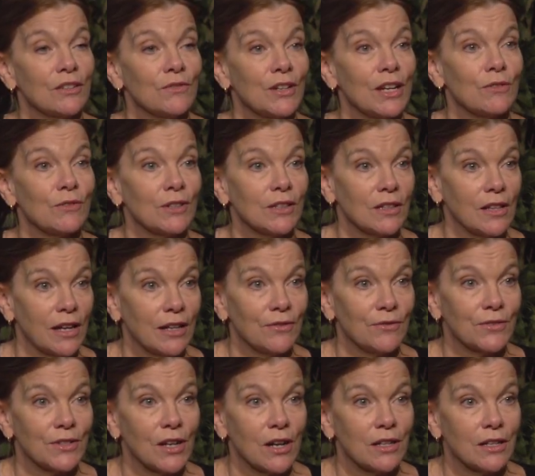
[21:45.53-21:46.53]
of every life
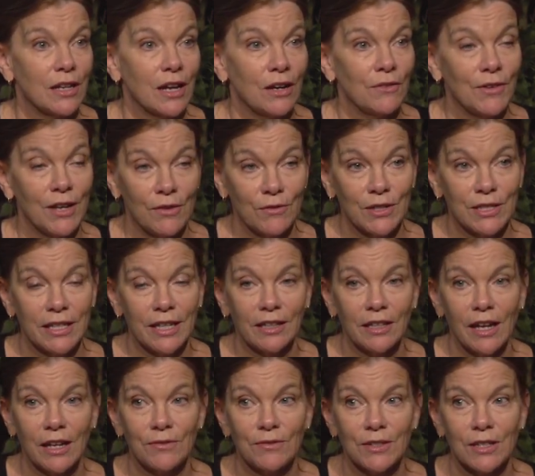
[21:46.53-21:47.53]
do, of everyday
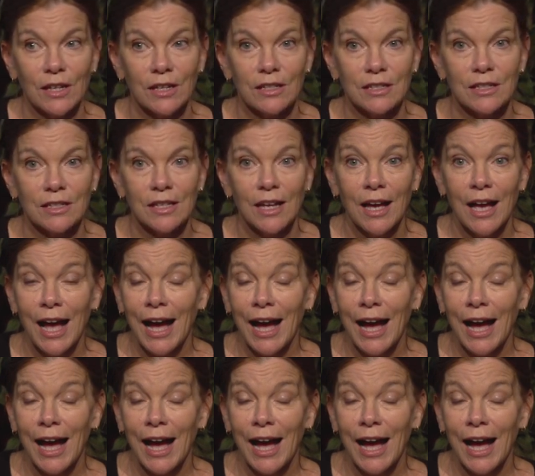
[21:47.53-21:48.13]
life does.